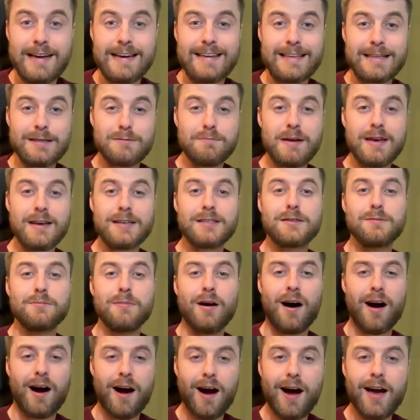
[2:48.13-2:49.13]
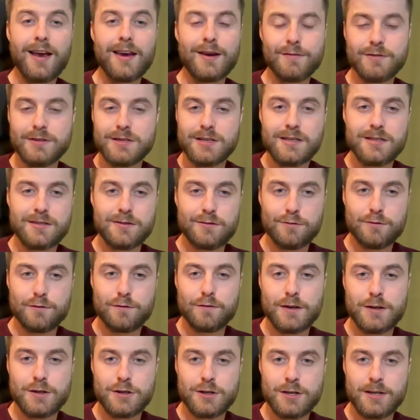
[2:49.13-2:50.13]
This makes them highly resistant to
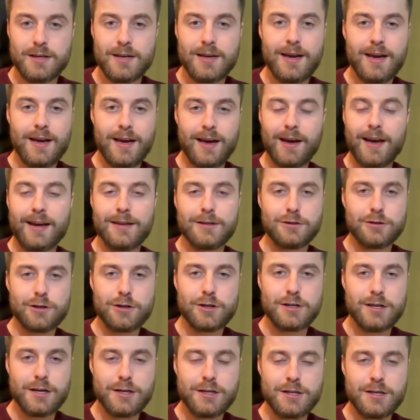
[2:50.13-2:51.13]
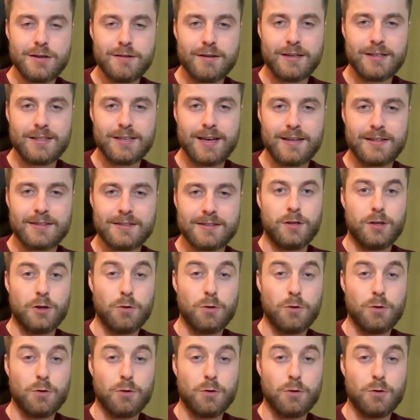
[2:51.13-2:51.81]
phishing and social engineering attacks.